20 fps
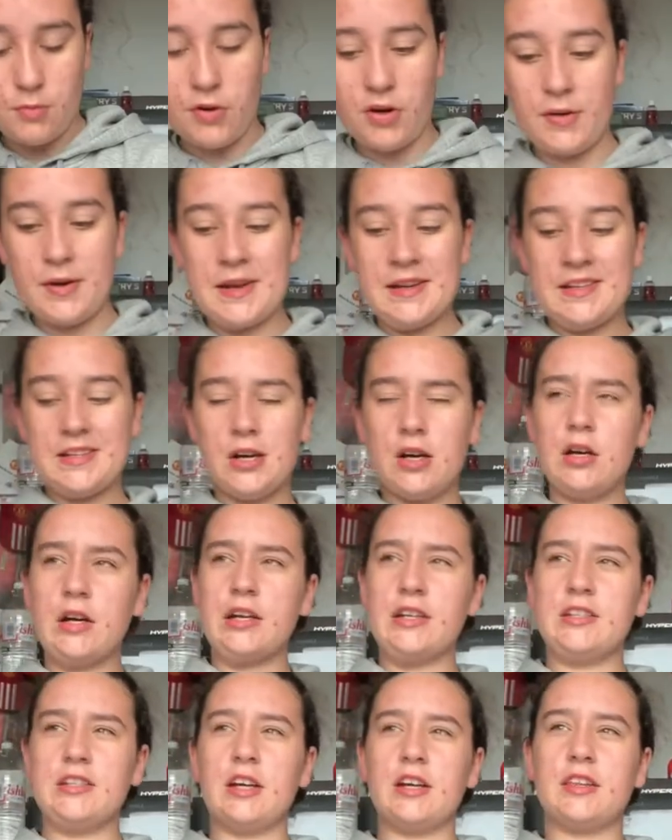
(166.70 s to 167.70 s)
By the way,
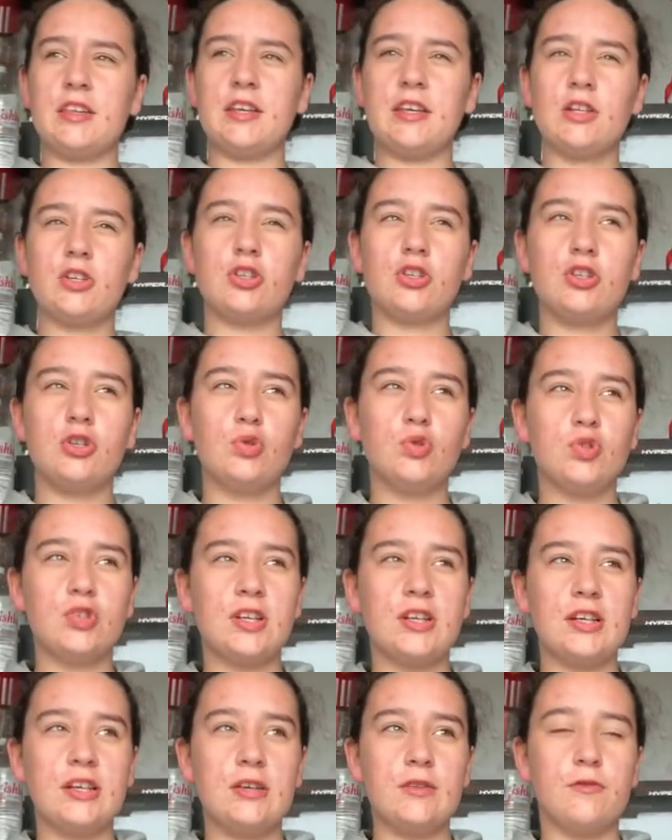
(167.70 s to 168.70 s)
I think they're
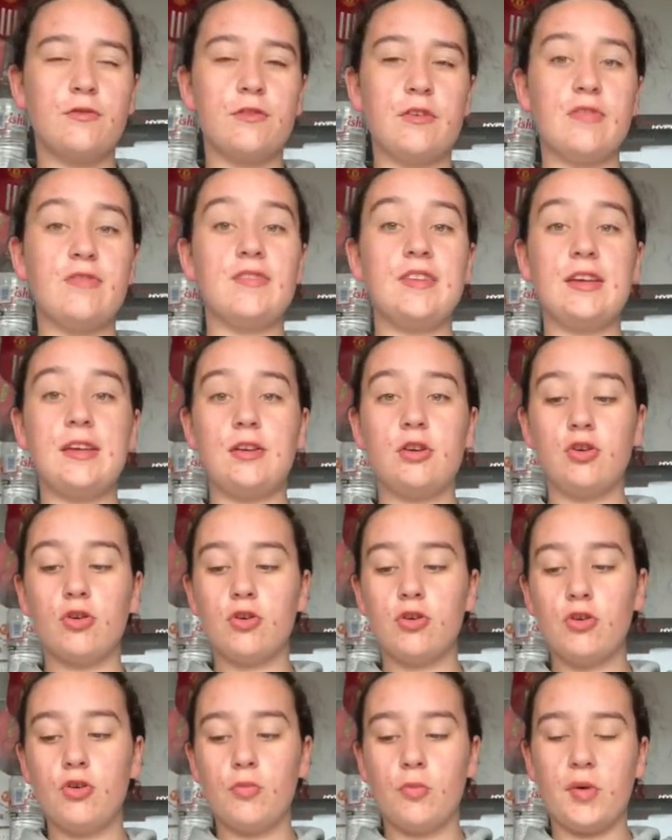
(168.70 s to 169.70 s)
usually
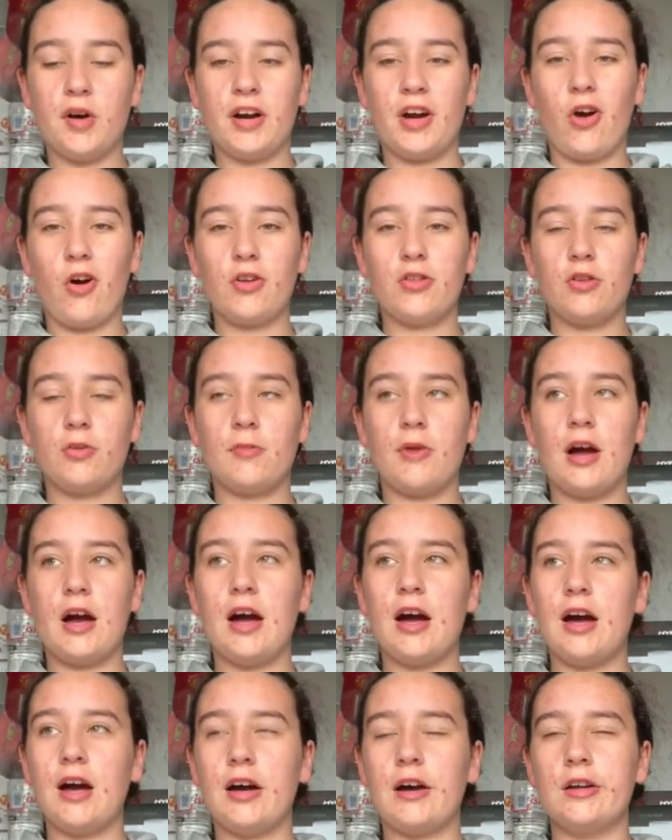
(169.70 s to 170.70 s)
€15, but I got them
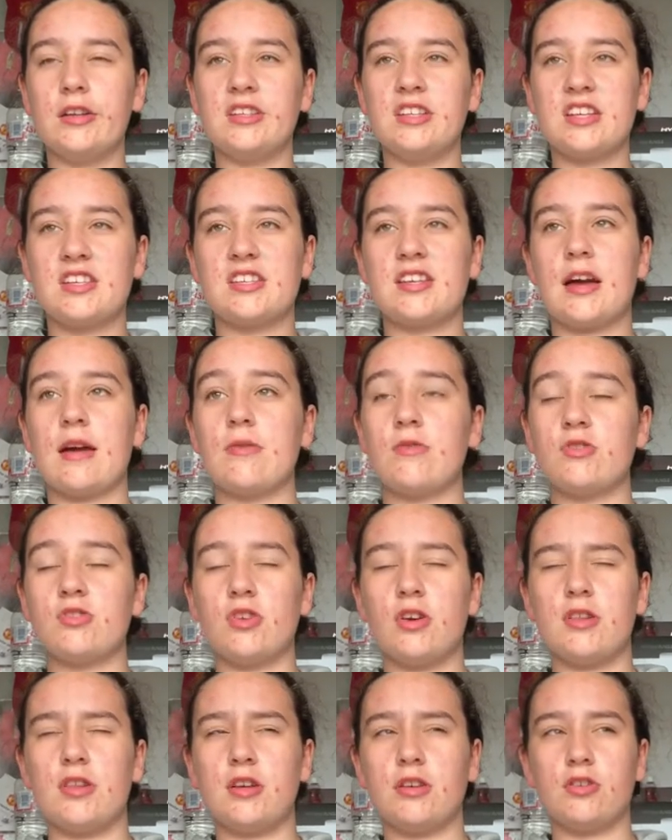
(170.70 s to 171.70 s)
at a discount,
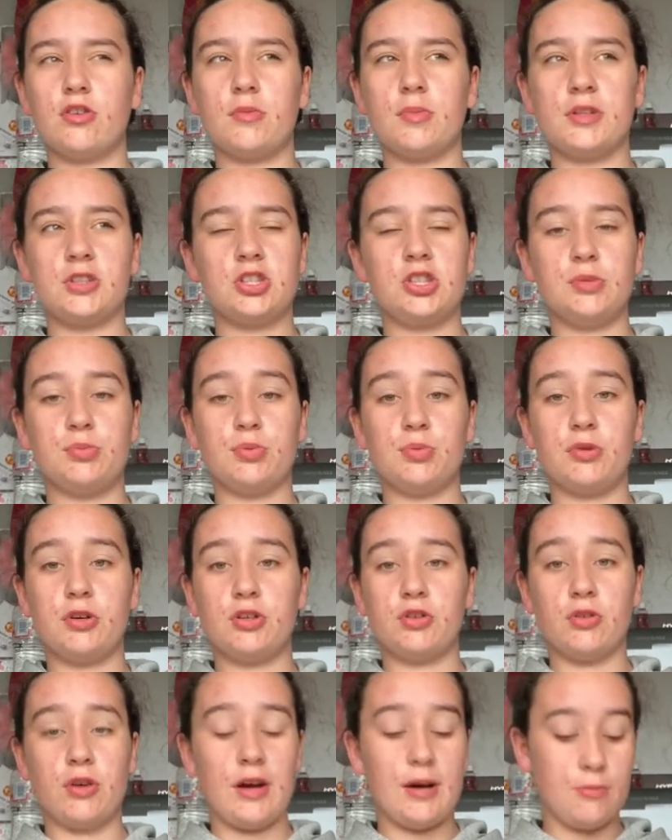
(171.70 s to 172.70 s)
so I think they're a bit cheaper. I
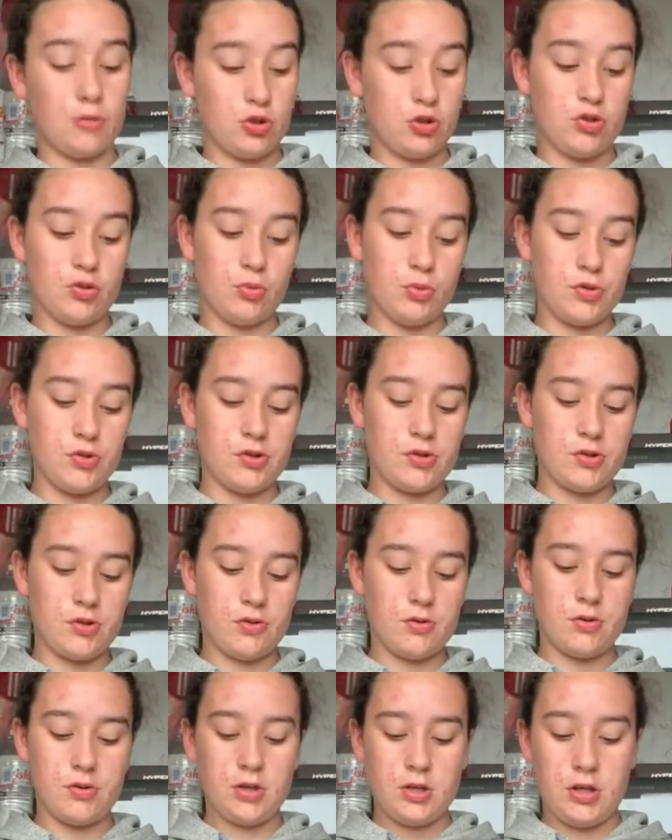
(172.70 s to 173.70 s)
don't know how much it was. So
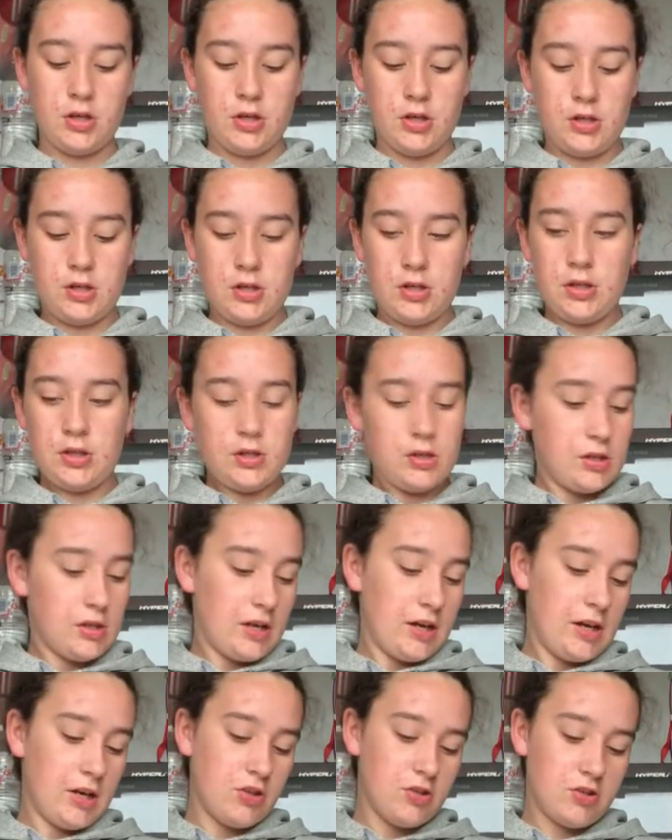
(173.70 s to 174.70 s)

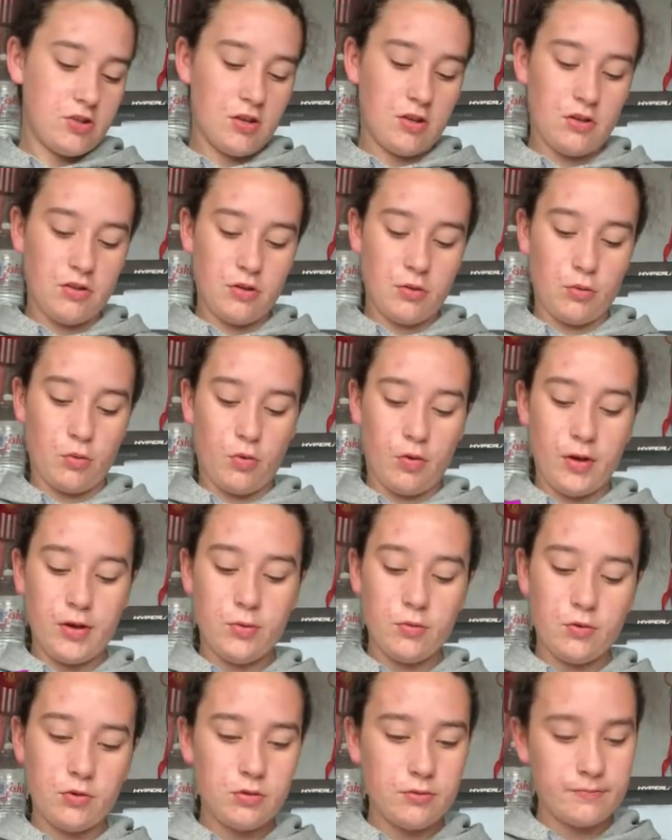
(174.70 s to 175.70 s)
here's the
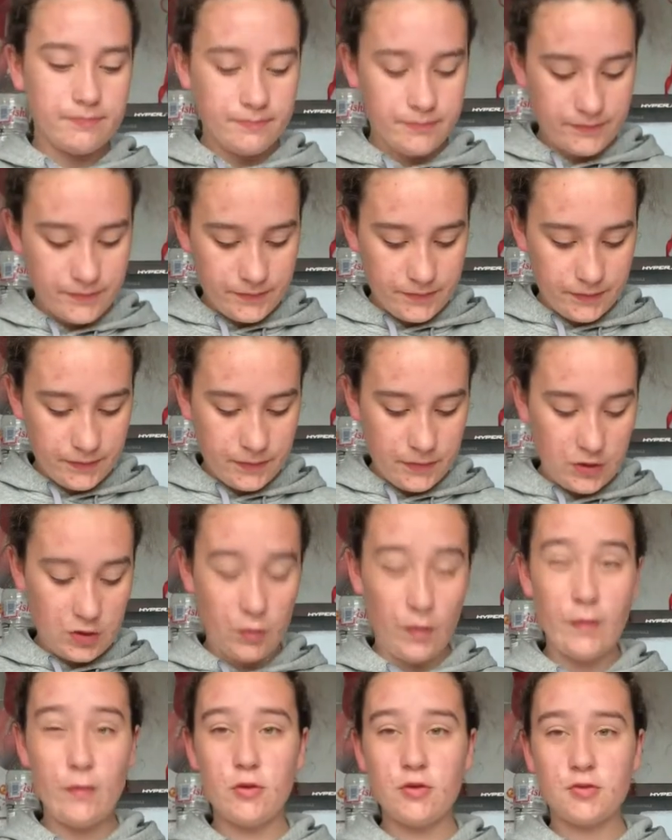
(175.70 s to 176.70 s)
white one.
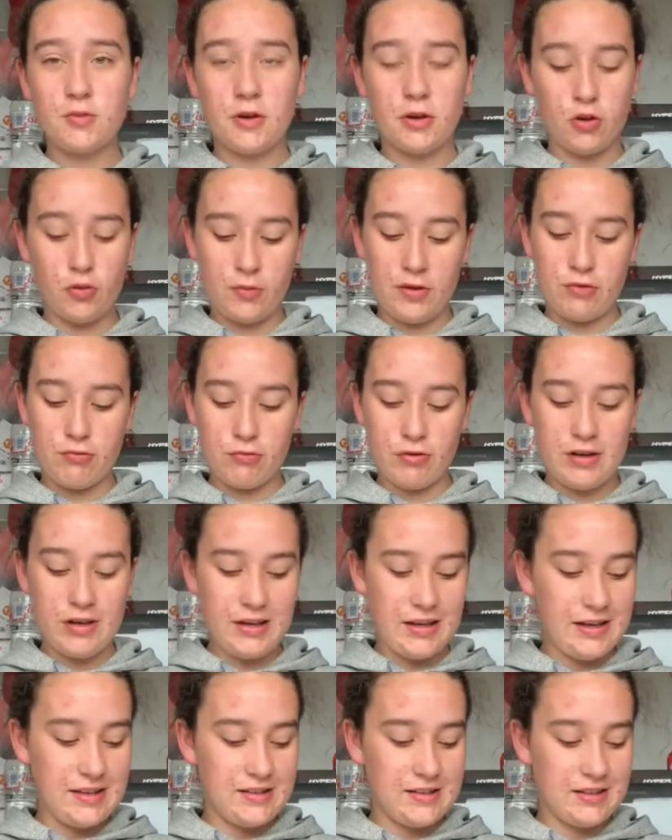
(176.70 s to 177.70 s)
The white one is probably gonna be
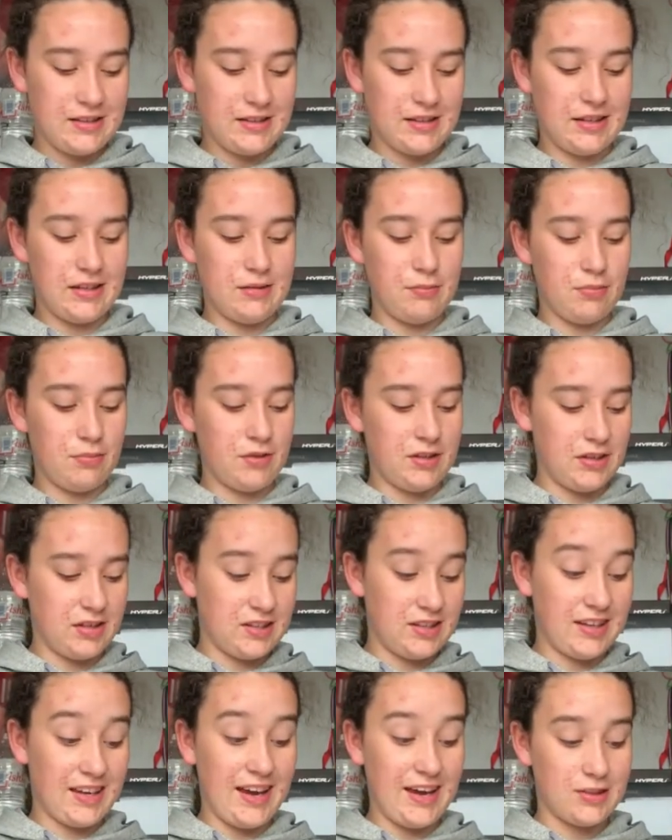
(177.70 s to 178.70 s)
really easy
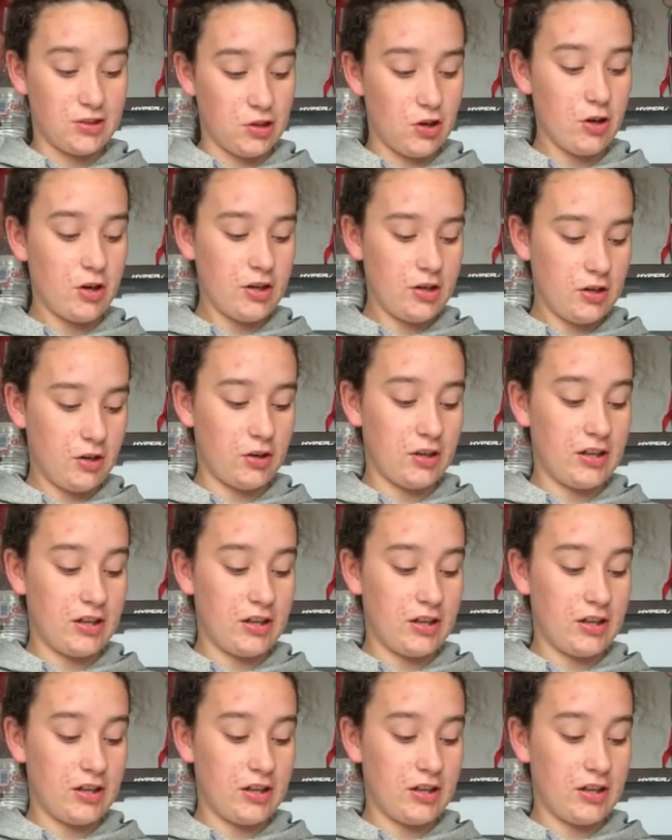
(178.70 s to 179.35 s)
to get dirty.